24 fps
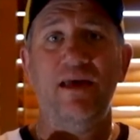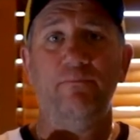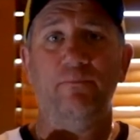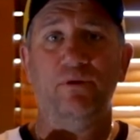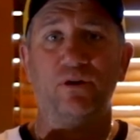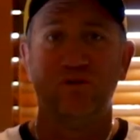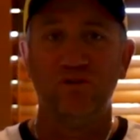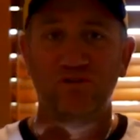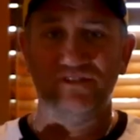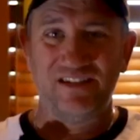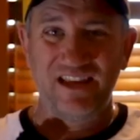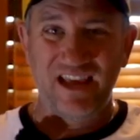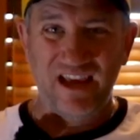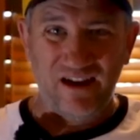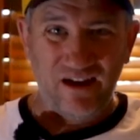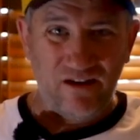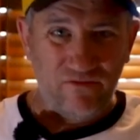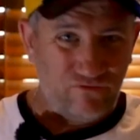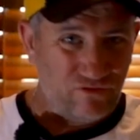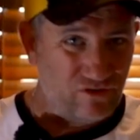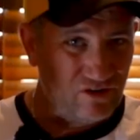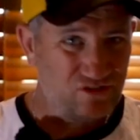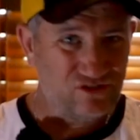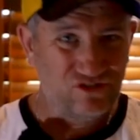Because now
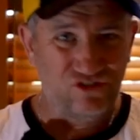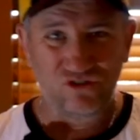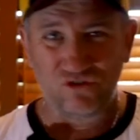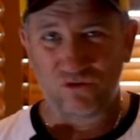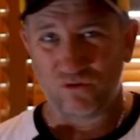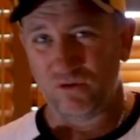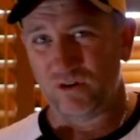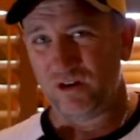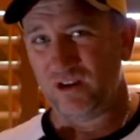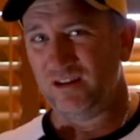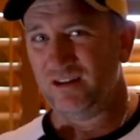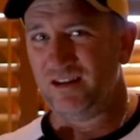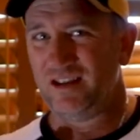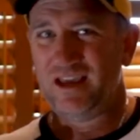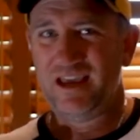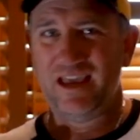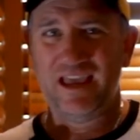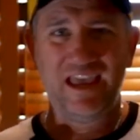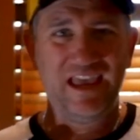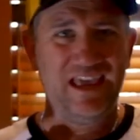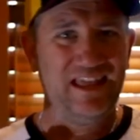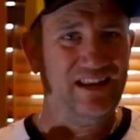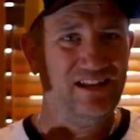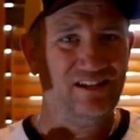everyone's doing it
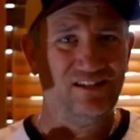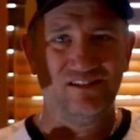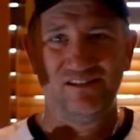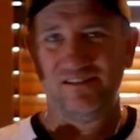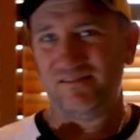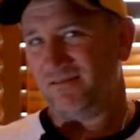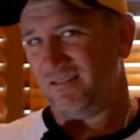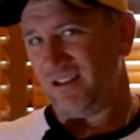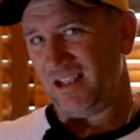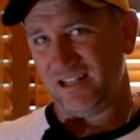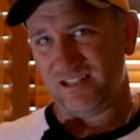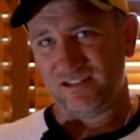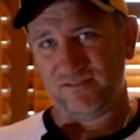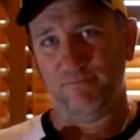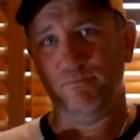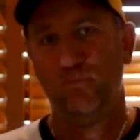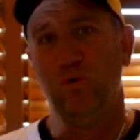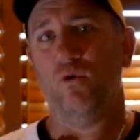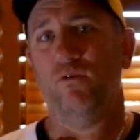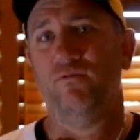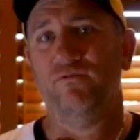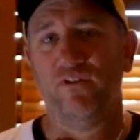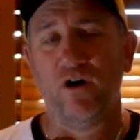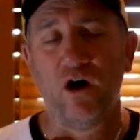and it's
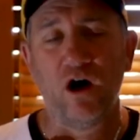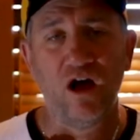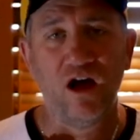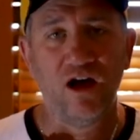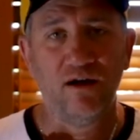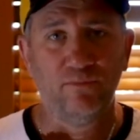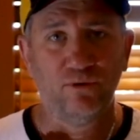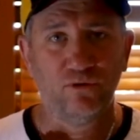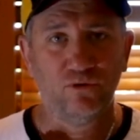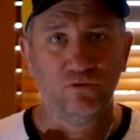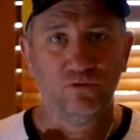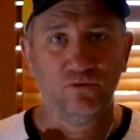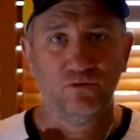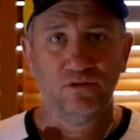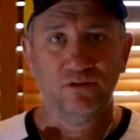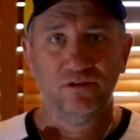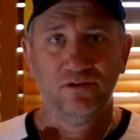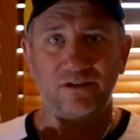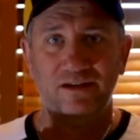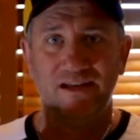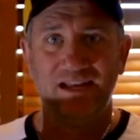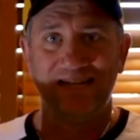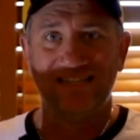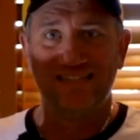more viable,
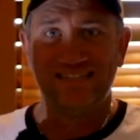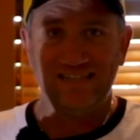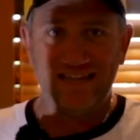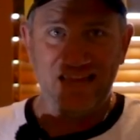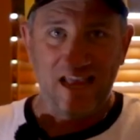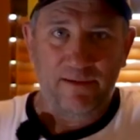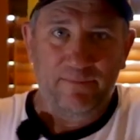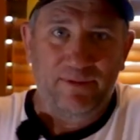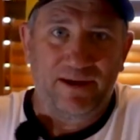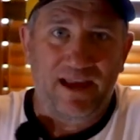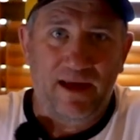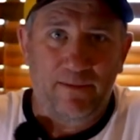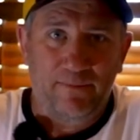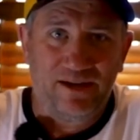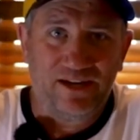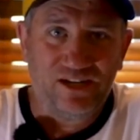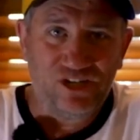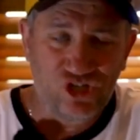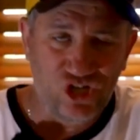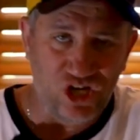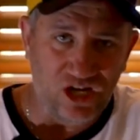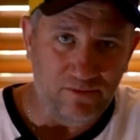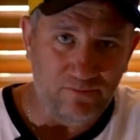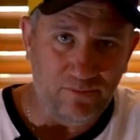it's now becoming
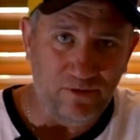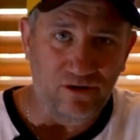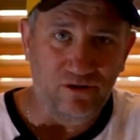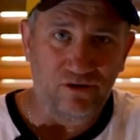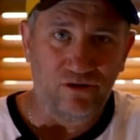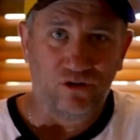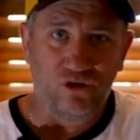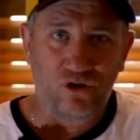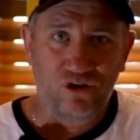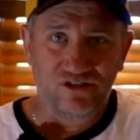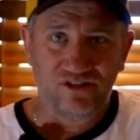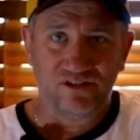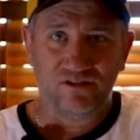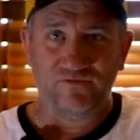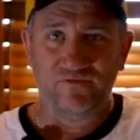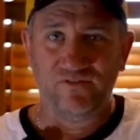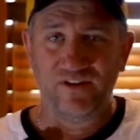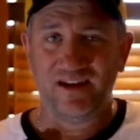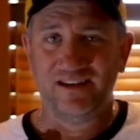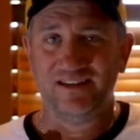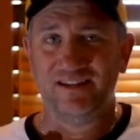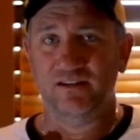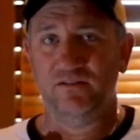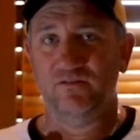cheaper and cost
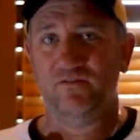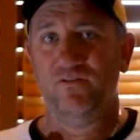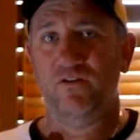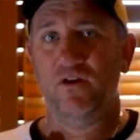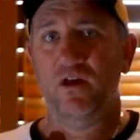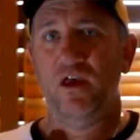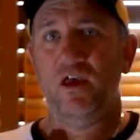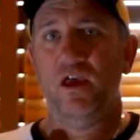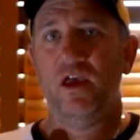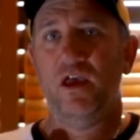effective.